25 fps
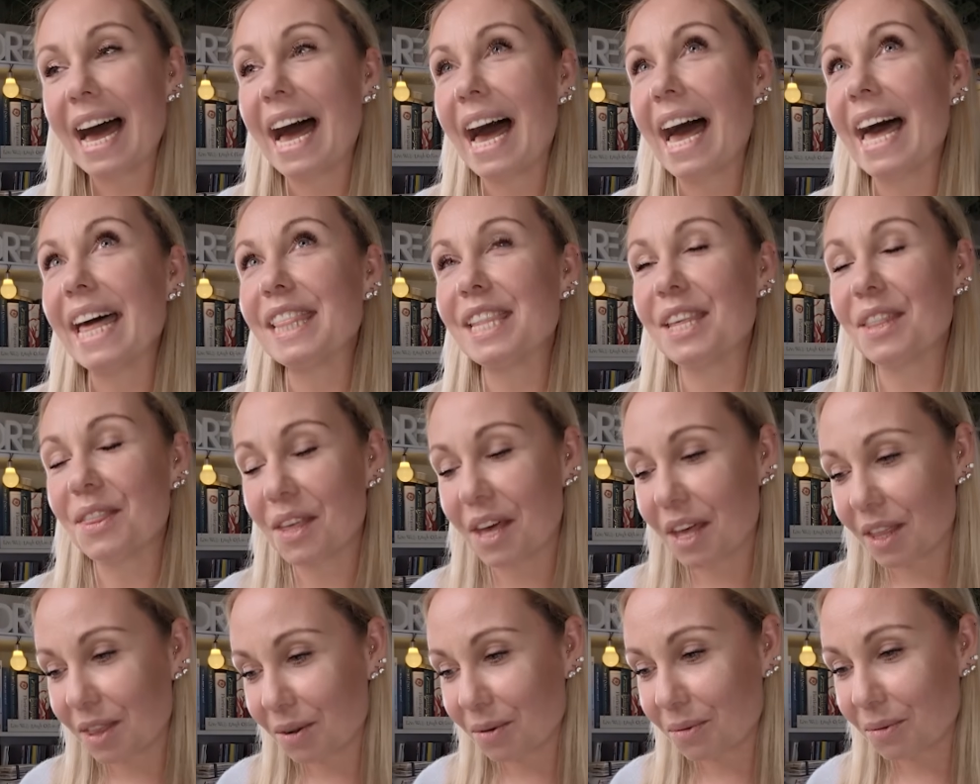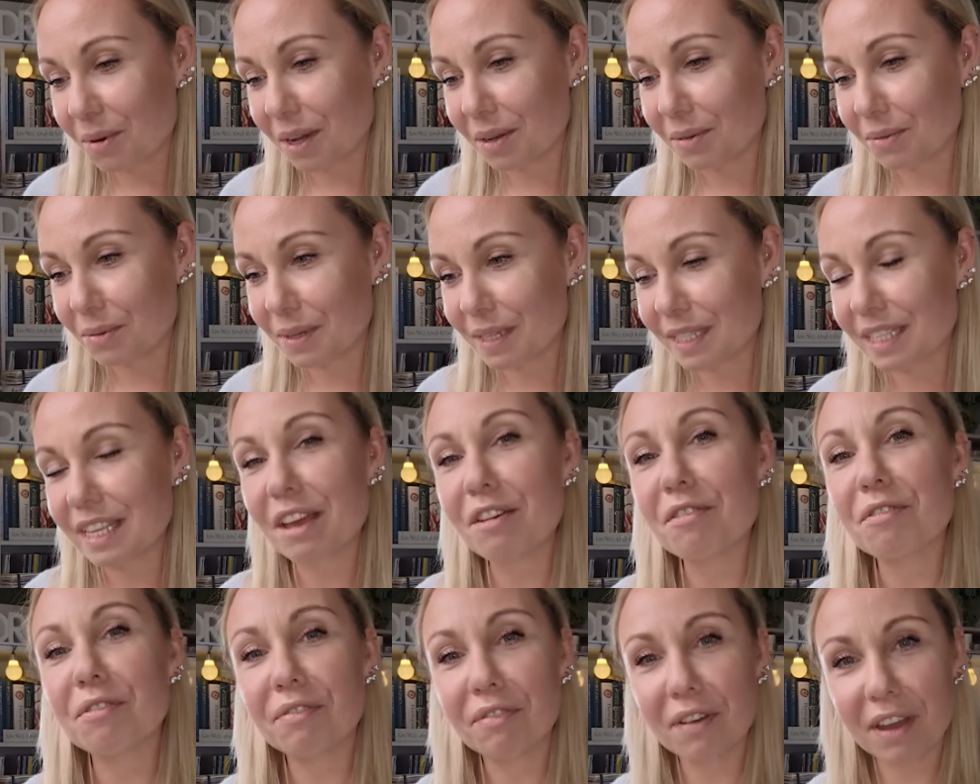and another one was
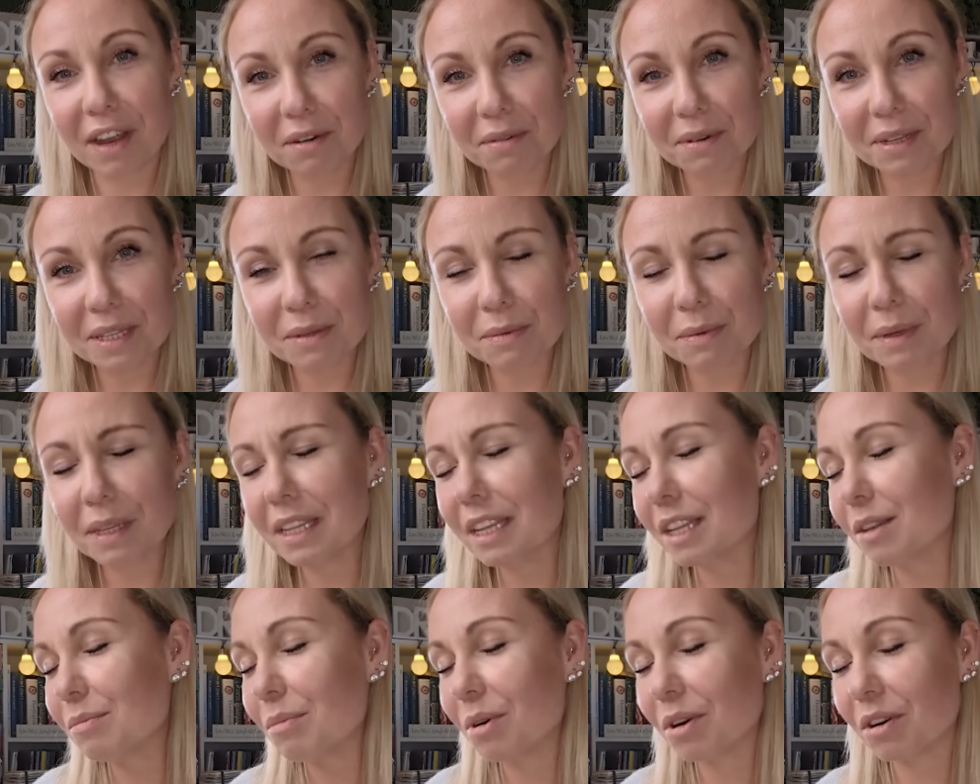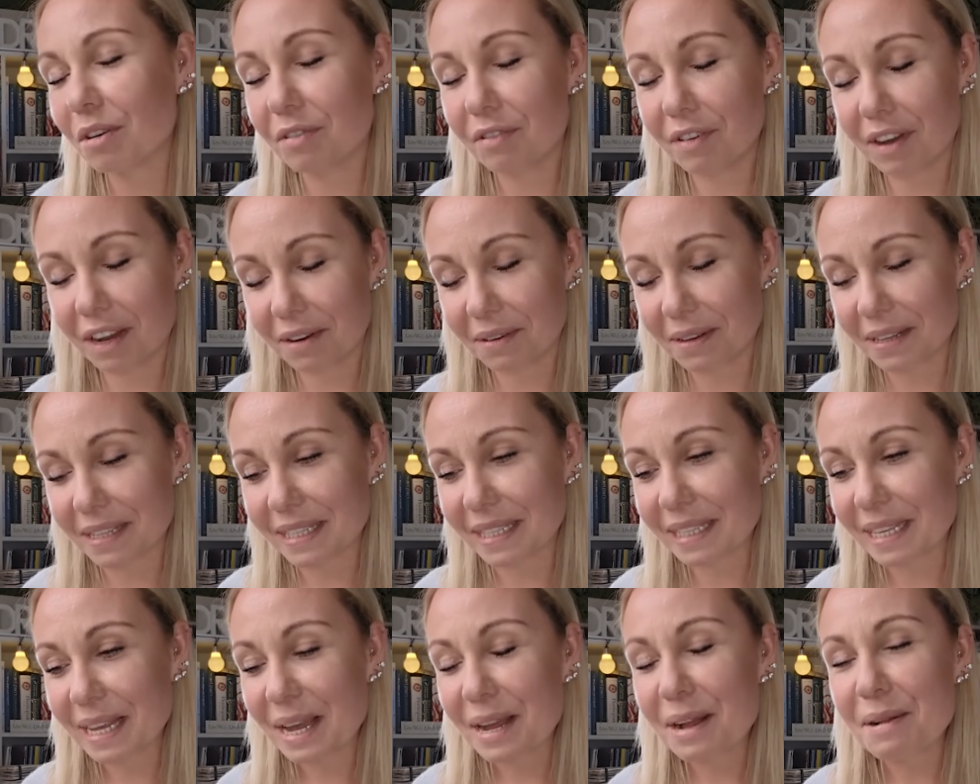fairies. We need more
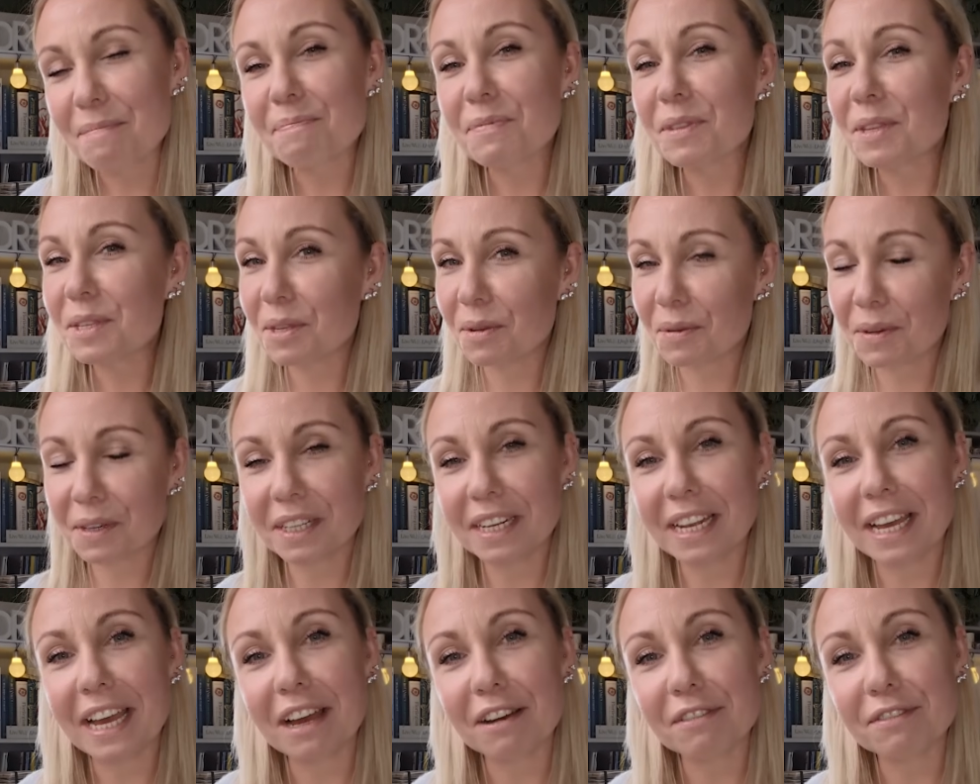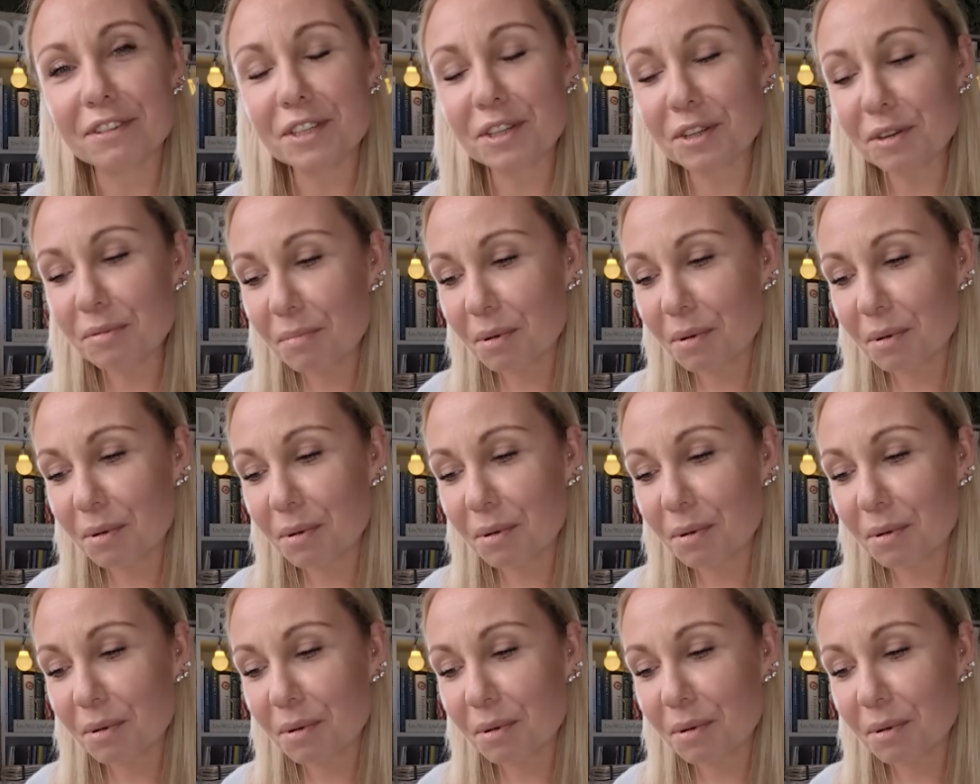fairies. So we're gonna have 2